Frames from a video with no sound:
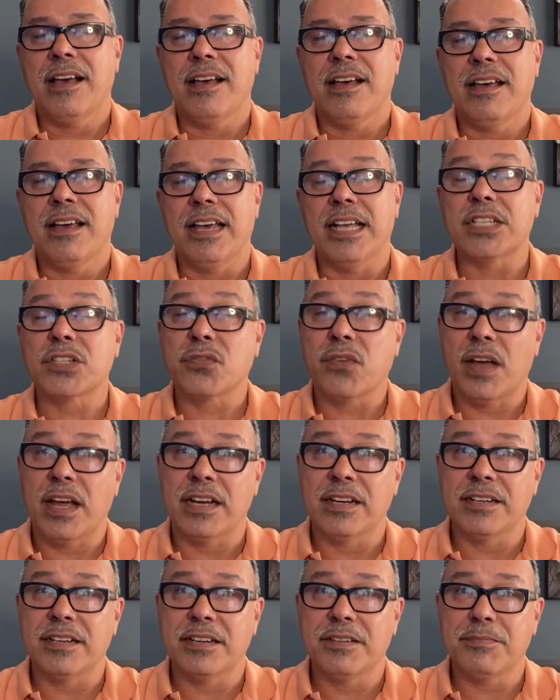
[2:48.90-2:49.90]
It's
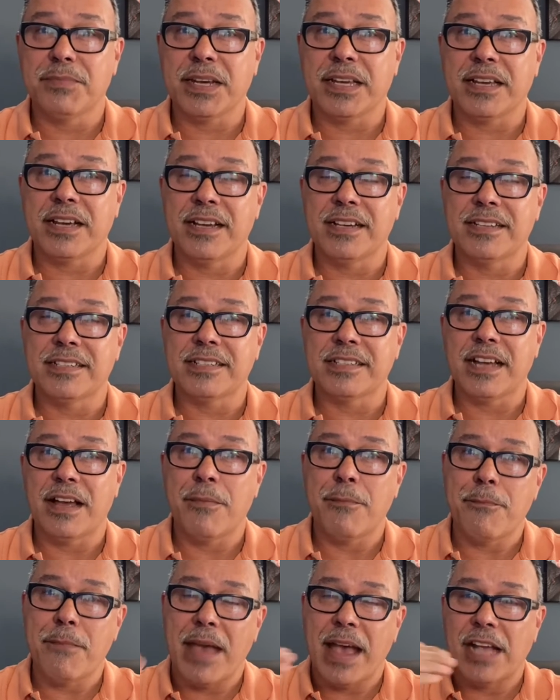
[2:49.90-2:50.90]
fun because
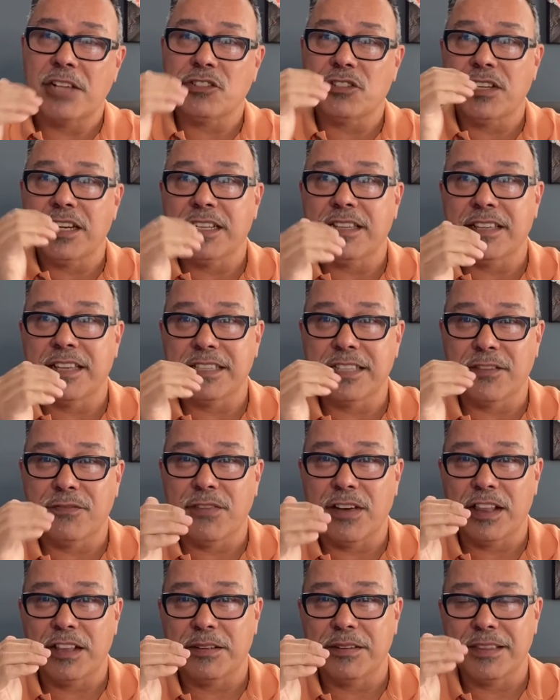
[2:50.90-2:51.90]
imagining the
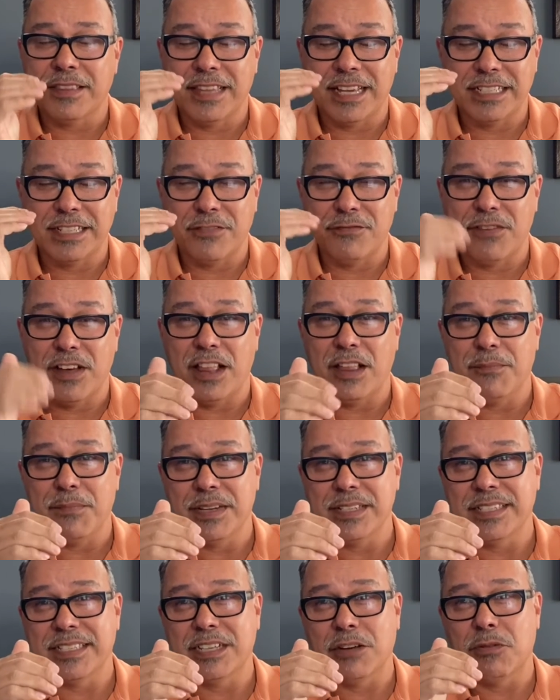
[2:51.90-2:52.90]

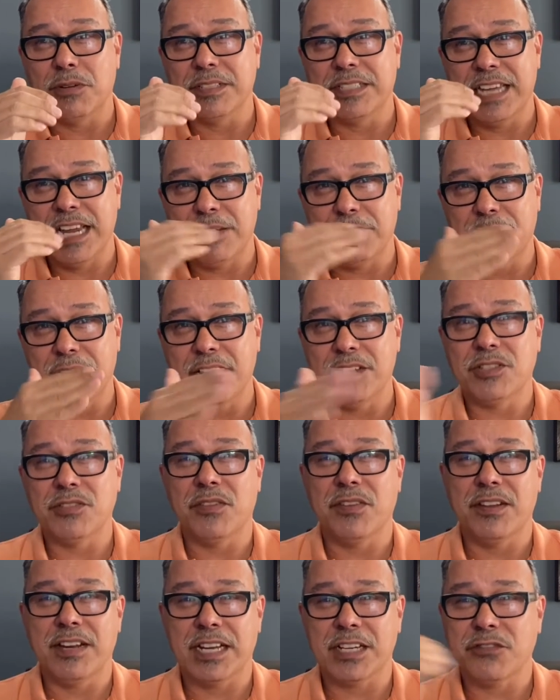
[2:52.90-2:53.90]
developments that will take place over
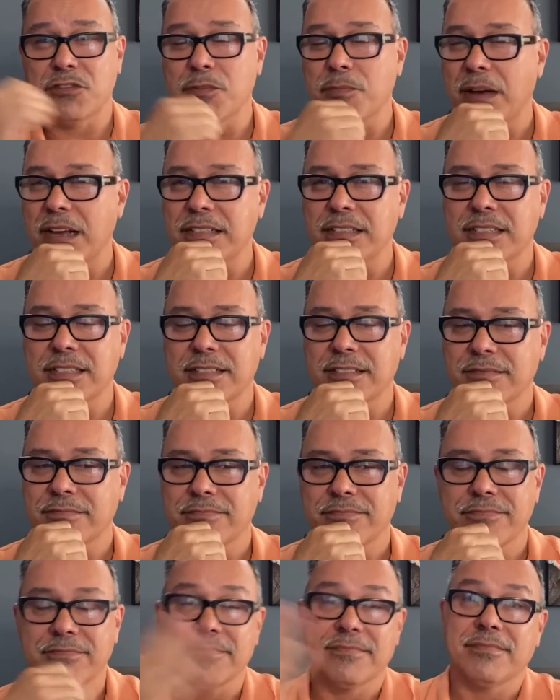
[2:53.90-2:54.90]
the next few months,
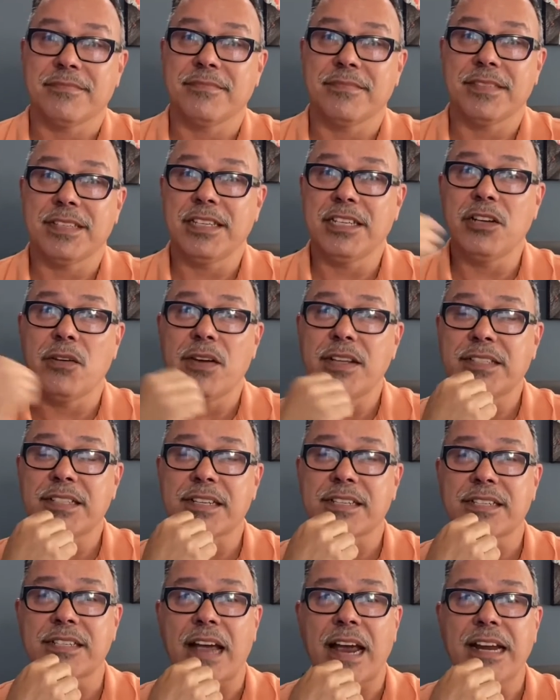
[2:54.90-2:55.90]
it's
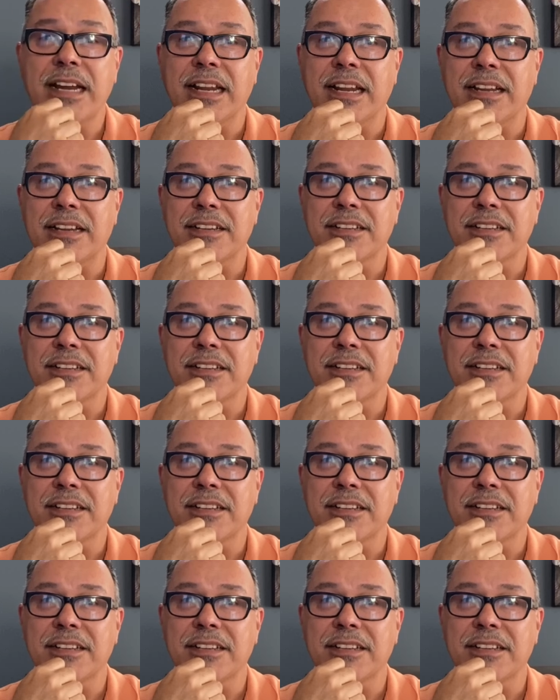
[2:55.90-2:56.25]
exciting.